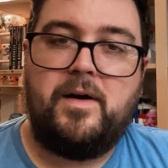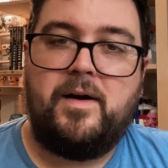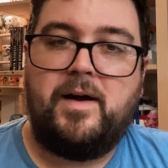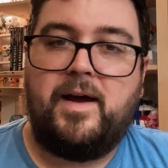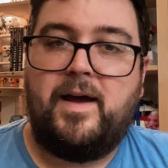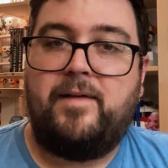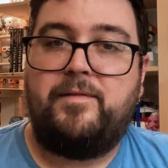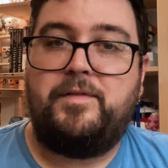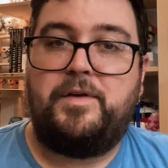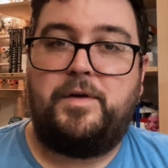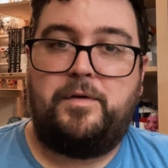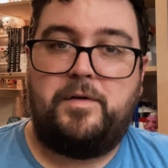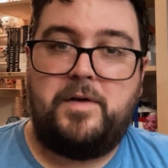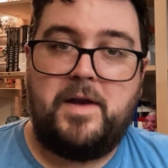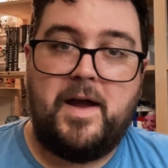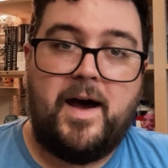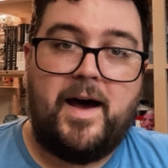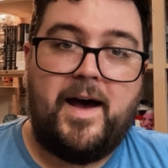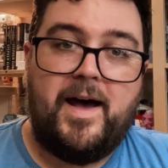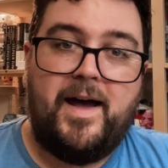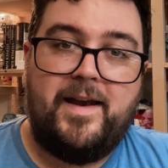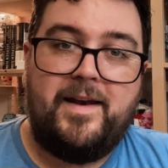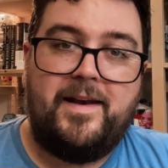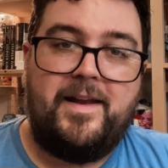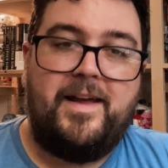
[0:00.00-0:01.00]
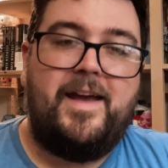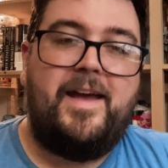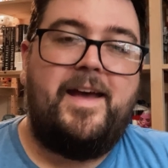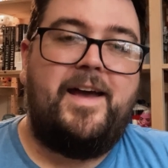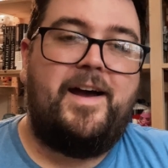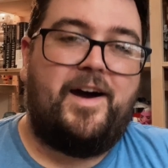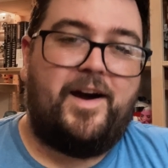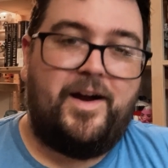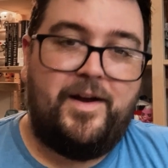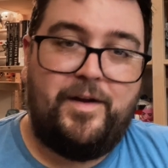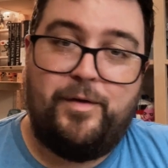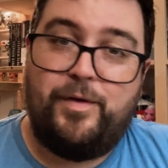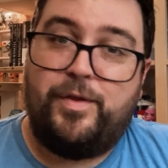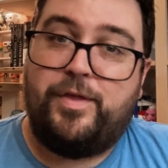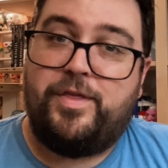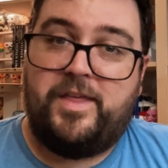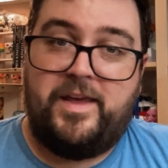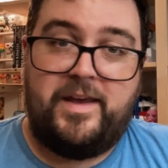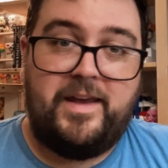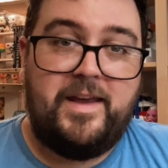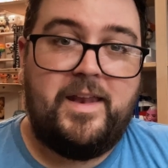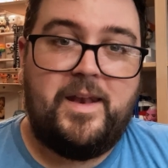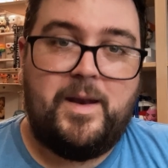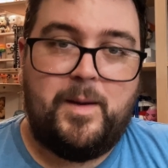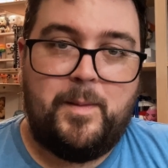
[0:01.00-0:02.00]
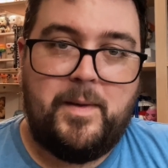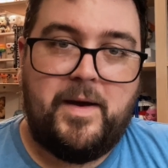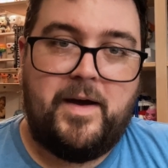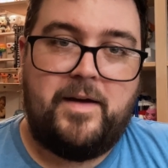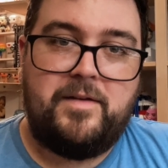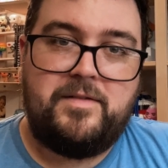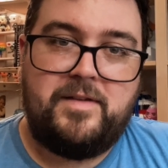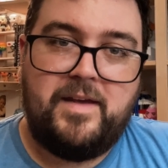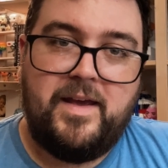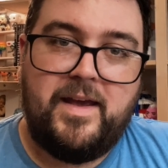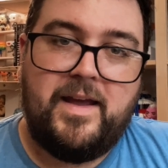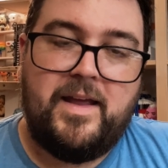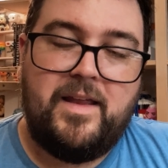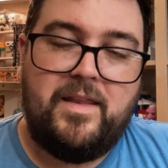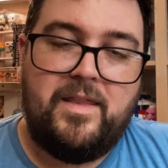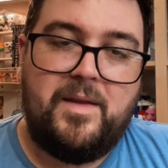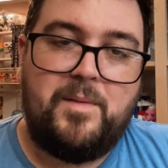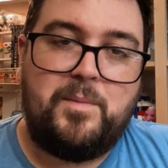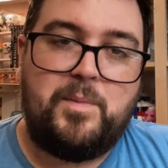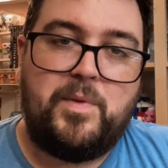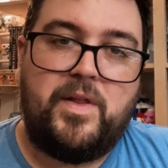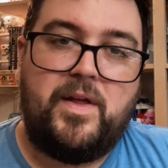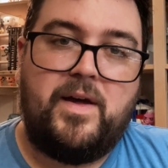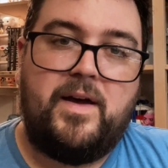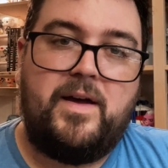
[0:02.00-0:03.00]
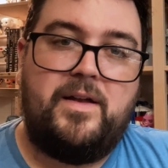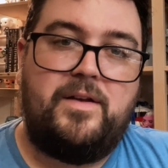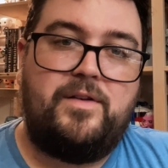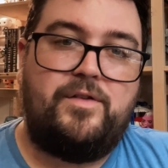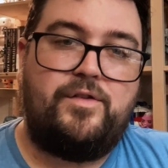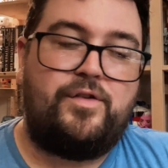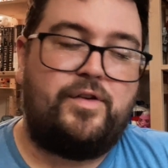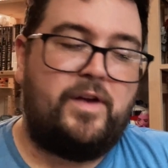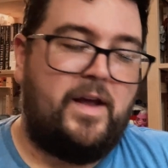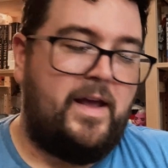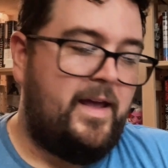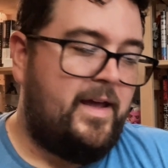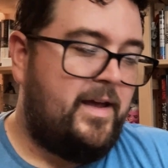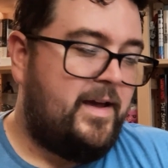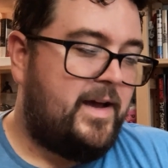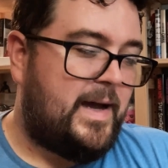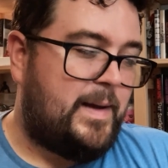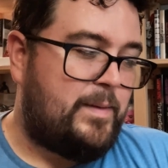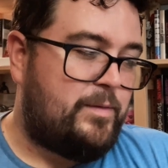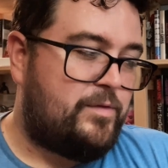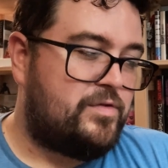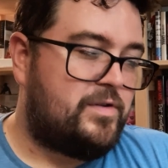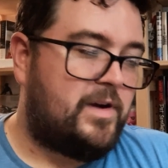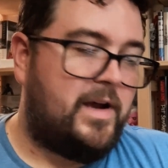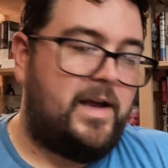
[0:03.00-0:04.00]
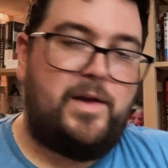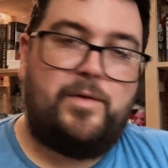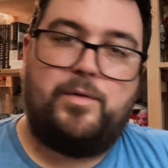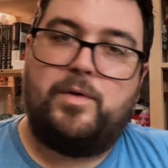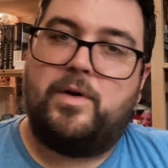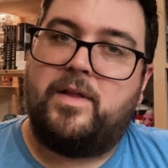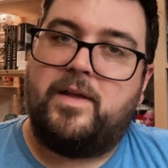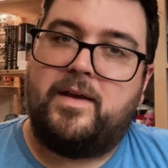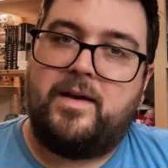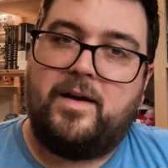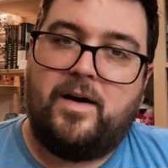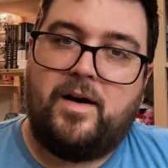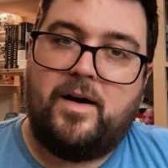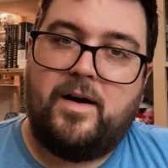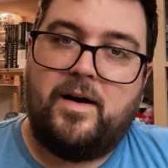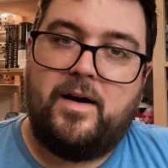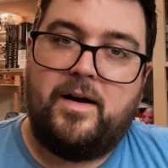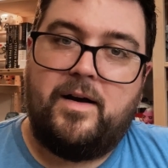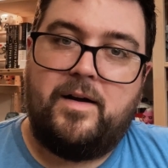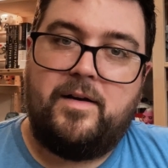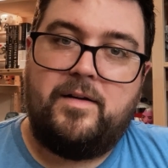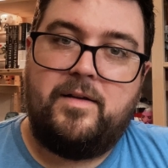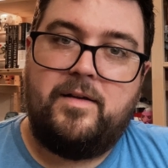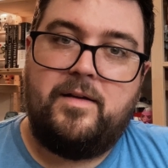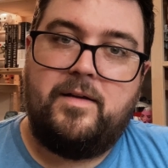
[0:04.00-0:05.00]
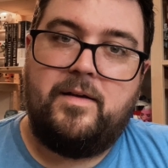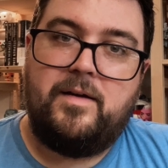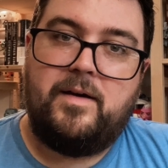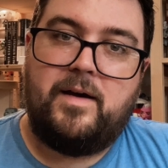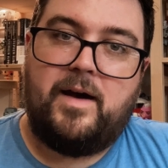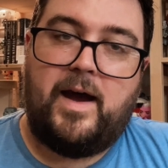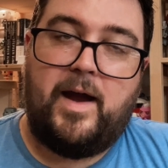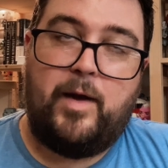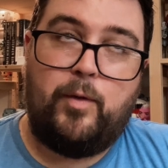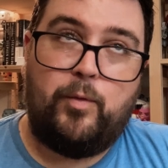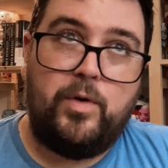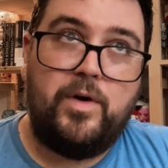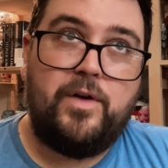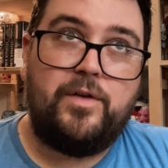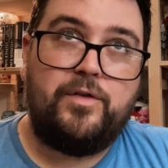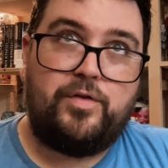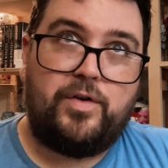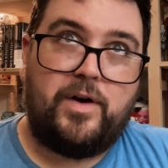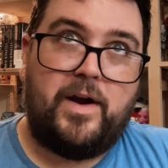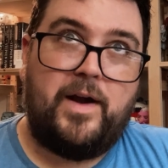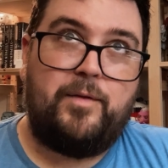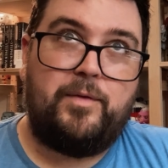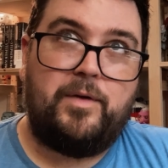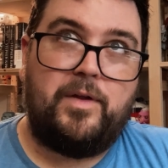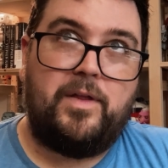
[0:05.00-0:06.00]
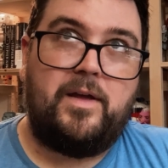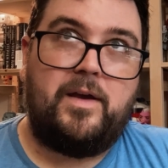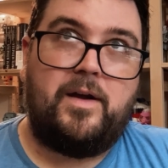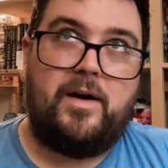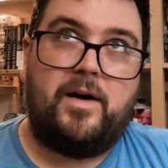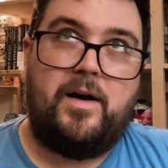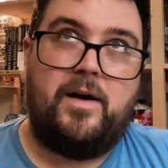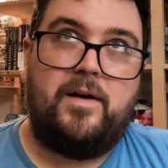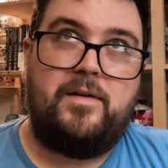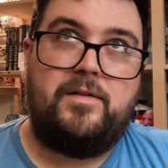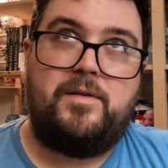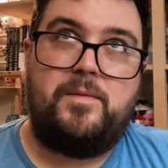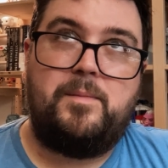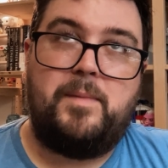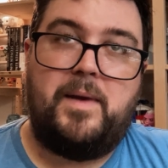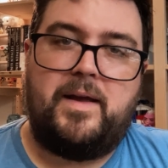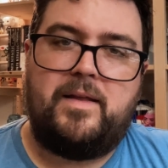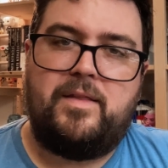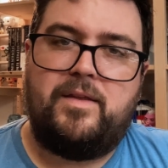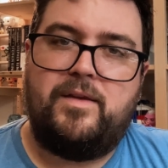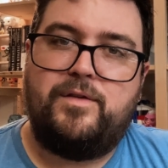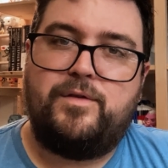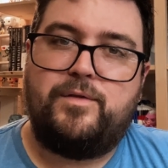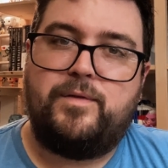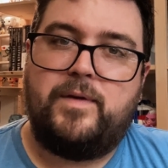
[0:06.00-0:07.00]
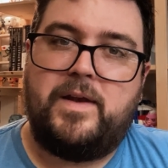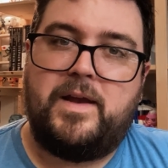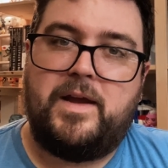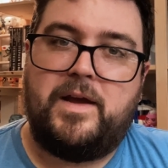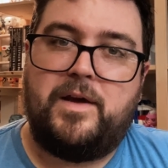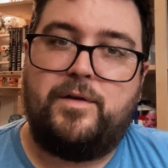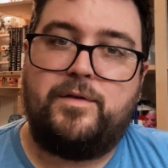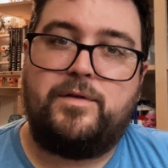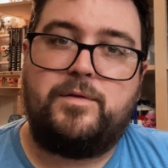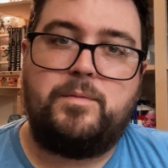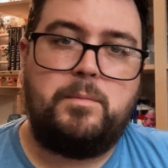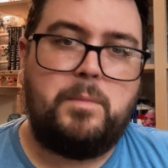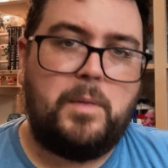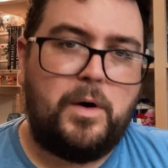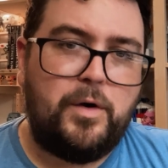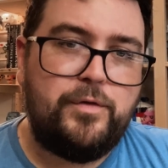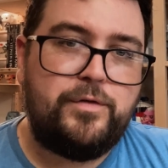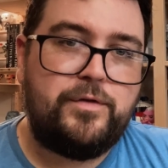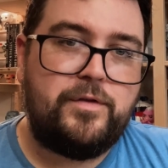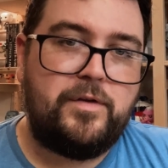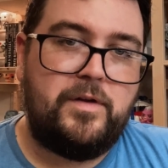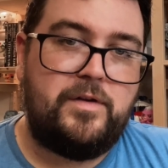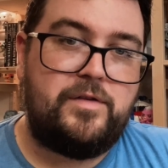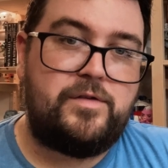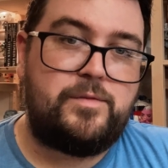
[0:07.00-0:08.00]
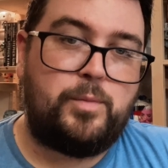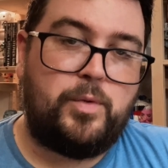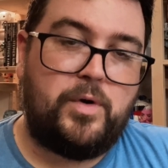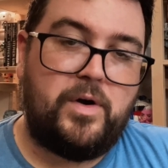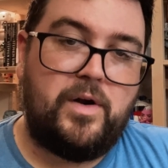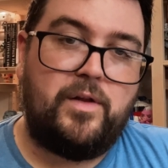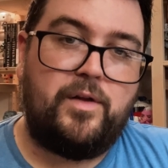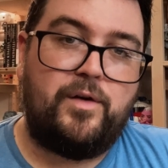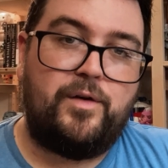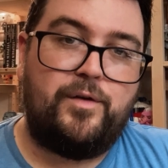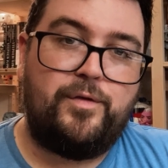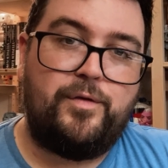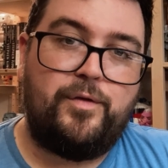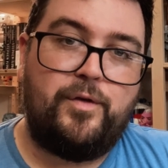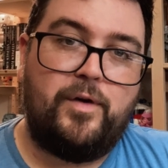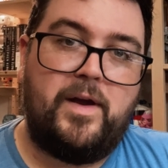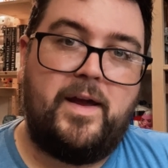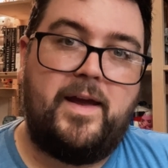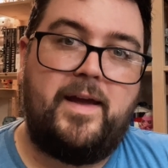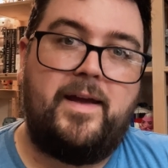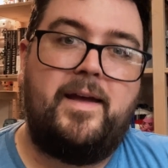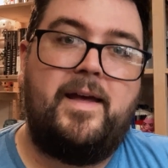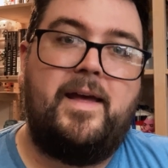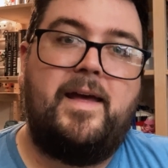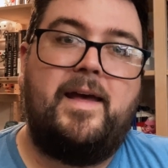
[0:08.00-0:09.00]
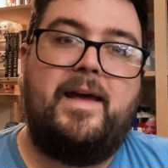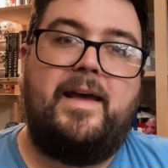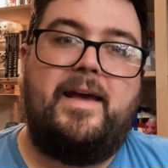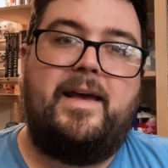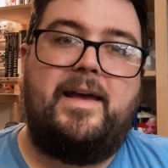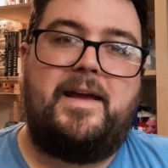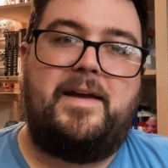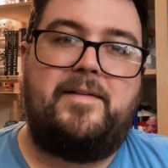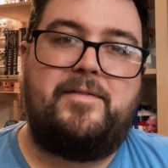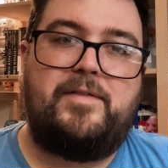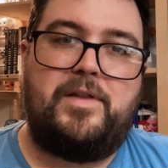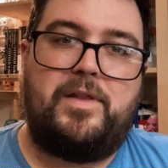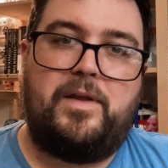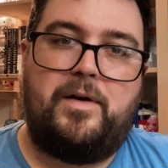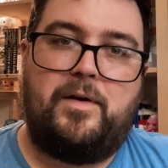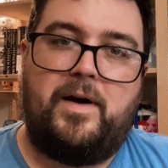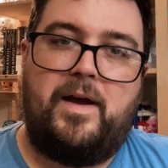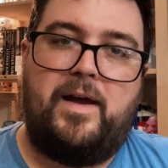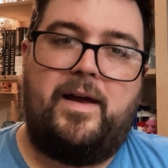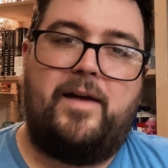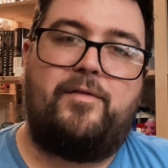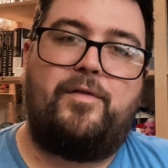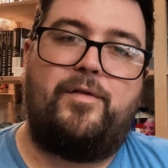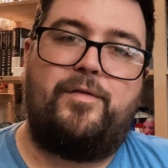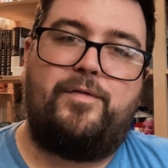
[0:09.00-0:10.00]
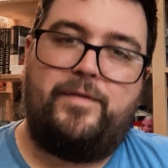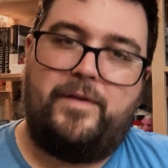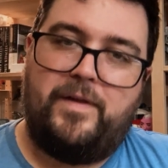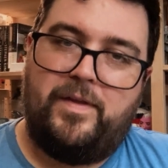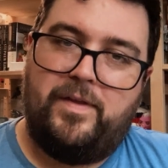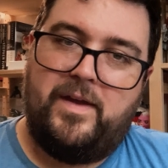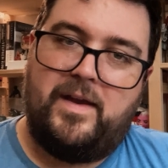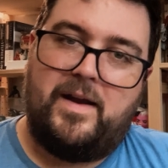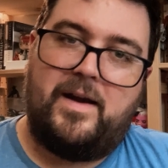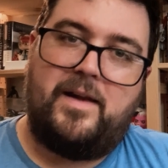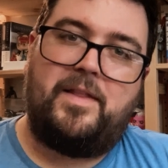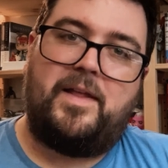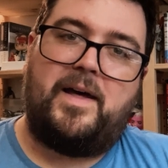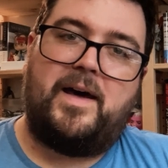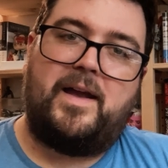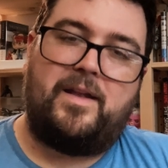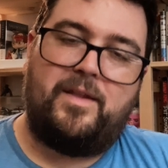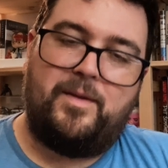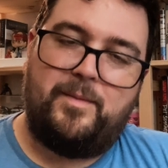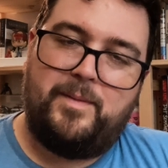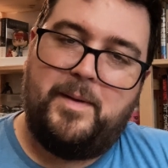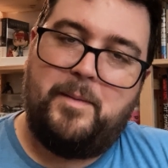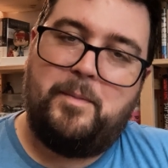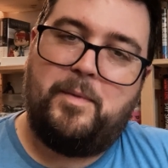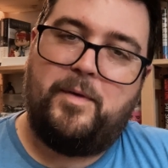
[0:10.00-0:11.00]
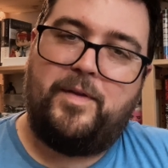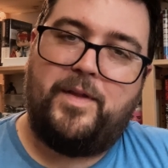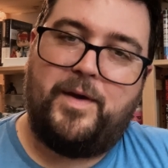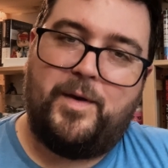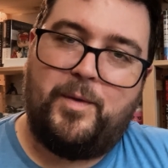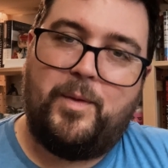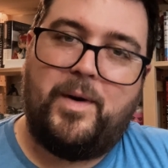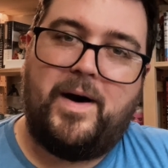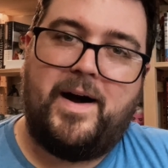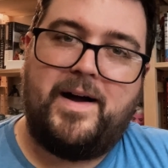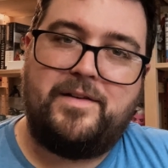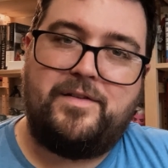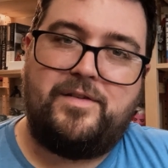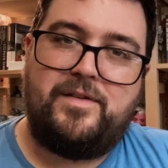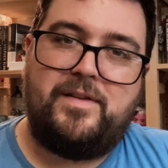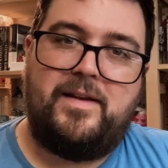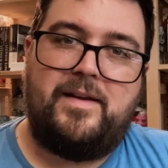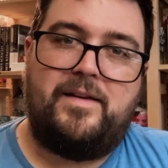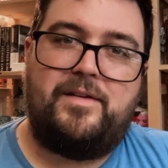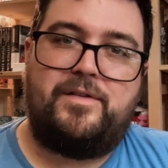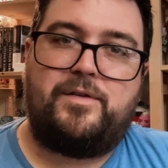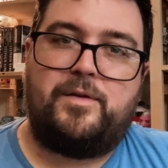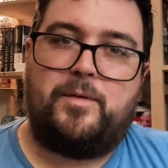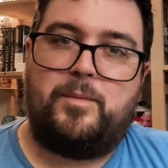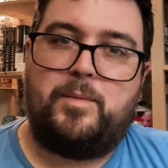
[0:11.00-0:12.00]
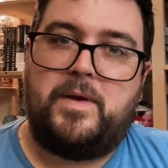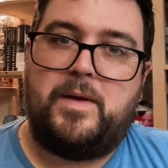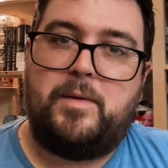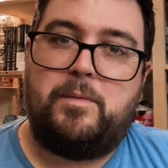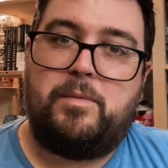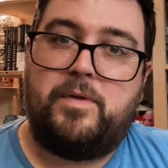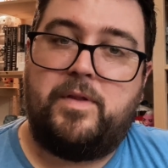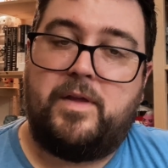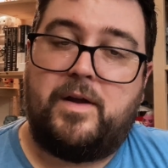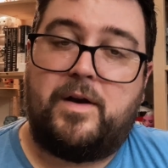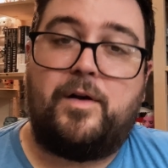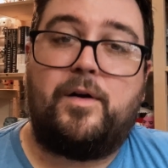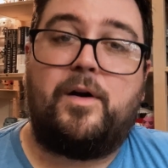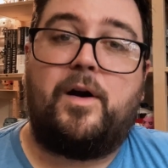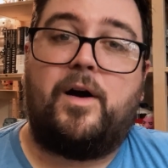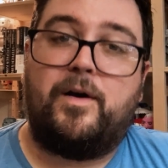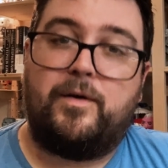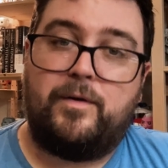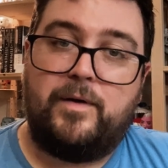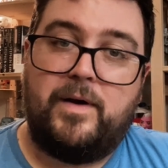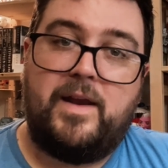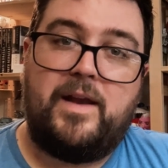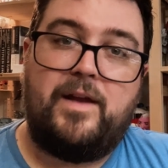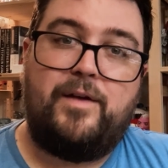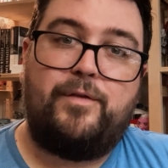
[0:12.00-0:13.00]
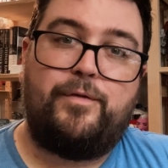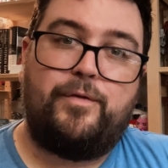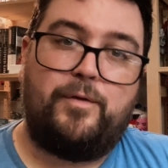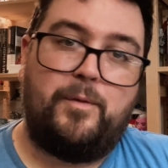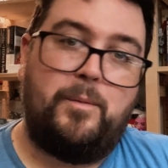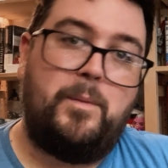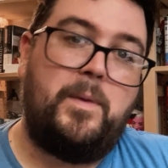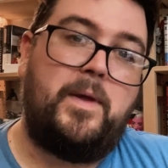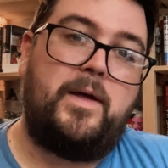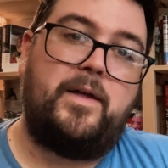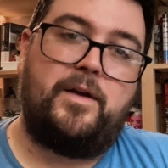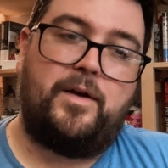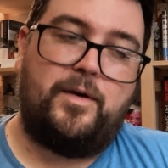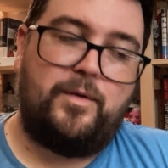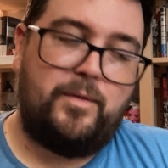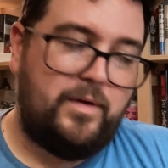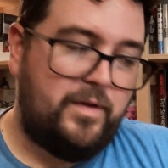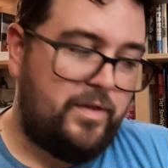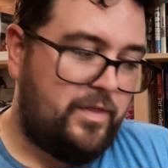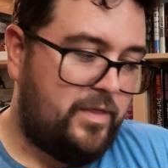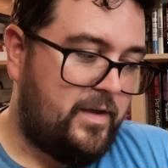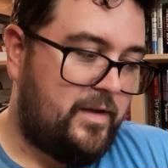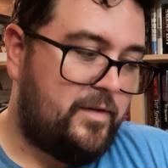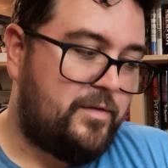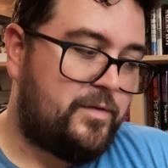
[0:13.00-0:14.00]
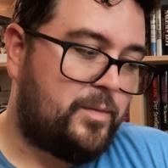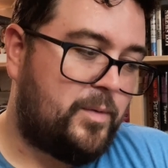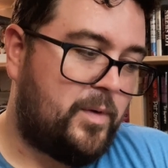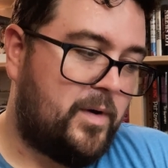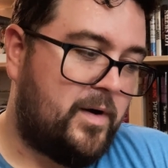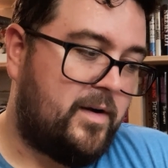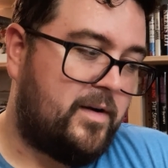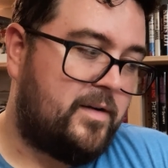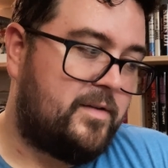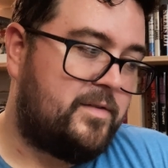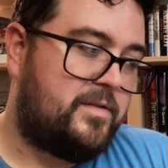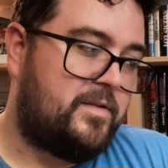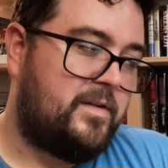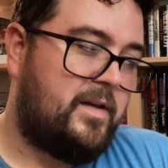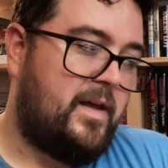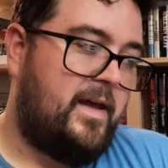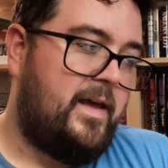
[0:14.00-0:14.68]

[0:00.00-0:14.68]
Have you not? Are you thinking about taking the plunge? I'm trying really hard. I will try really hard to make these videos mostly spoiler free, even though I have a feeling a lot of the people that watch these are people that are already familiar with these works.